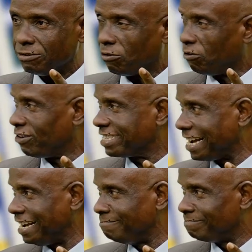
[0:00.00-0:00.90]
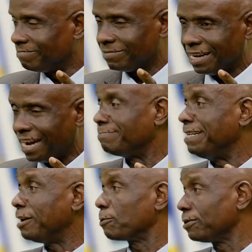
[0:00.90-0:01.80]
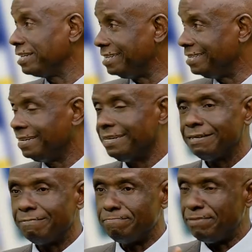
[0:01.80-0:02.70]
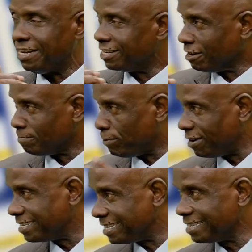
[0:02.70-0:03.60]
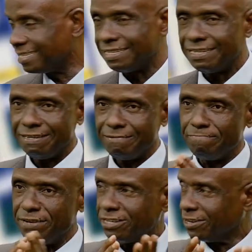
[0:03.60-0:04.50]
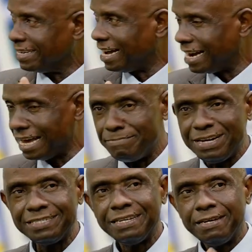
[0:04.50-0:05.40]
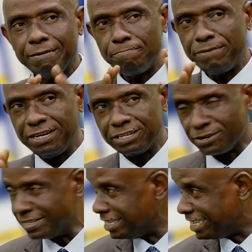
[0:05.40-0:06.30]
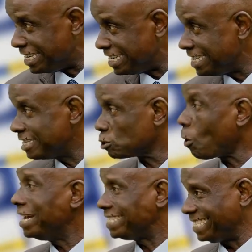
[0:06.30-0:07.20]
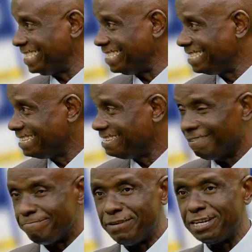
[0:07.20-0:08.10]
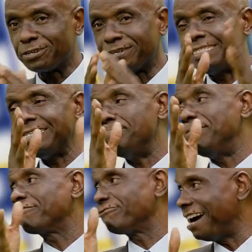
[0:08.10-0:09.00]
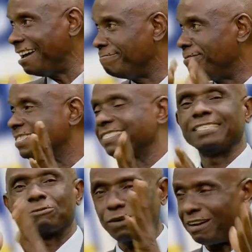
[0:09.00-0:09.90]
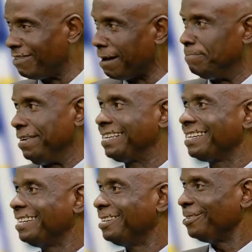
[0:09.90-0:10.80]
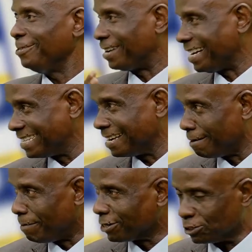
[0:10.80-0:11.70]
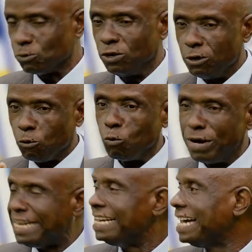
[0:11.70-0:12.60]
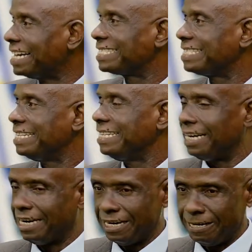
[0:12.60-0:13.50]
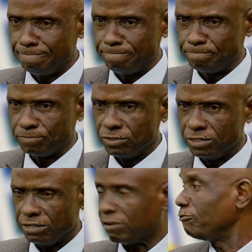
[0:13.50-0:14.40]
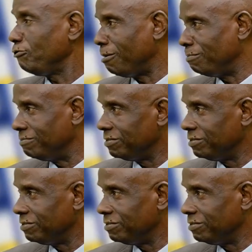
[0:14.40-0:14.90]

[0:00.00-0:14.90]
over time has been eroded based on politics, based on the alignment, based on the G20, based on the Big Five, Big Six, whatever big you can think about. So we need that reform.